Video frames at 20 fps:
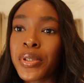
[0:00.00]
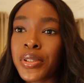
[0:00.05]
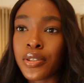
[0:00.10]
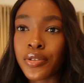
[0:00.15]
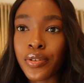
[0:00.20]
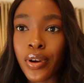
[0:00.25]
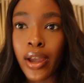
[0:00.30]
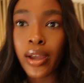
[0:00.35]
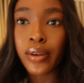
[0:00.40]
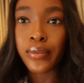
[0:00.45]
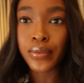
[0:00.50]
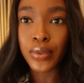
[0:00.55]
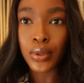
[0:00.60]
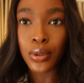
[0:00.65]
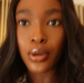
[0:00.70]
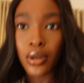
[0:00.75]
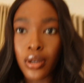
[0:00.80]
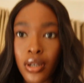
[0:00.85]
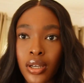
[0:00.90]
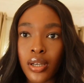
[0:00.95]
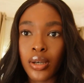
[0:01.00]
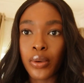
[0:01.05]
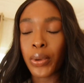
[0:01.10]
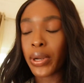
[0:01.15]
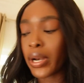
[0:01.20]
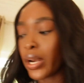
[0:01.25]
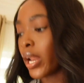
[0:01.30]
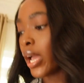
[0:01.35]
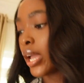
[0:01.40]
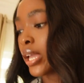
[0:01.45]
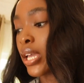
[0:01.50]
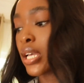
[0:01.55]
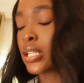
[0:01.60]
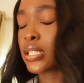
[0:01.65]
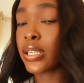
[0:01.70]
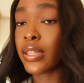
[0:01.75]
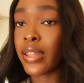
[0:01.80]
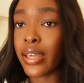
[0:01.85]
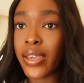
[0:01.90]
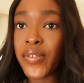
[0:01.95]
going to try and vlog when I get
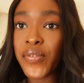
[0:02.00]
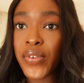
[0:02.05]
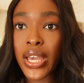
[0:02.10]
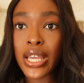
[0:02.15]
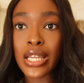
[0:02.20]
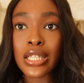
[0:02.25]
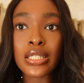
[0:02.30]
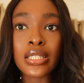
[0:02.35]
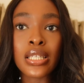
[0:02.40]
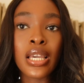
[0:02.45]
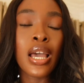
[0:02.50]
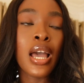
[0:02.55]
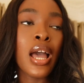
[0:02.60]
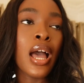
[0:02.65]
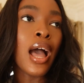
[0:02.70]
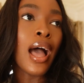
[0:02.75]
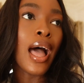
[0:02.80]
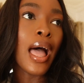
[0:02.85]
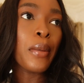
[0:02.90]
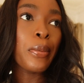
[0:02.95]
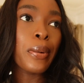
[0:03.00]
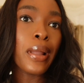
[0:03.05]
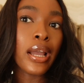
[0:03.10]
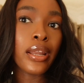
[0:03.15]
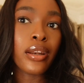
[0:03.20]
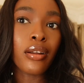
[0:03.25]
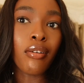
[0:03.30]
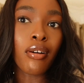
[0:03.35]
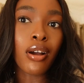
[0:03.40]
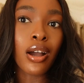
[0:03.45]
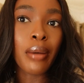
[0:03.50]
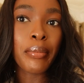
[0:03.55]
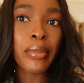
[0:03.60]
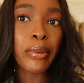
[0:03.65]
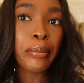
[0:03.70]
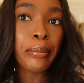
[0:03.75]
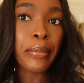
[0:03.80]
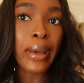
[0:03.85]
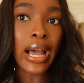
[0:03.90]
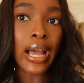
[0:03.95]
to the event. I plan on
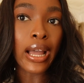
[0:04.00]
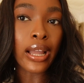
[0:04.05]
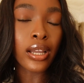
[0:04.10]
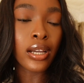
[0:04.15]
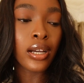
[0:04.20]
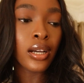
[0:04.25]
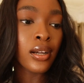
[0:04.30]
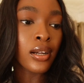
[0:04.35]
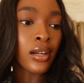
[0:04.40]
coming back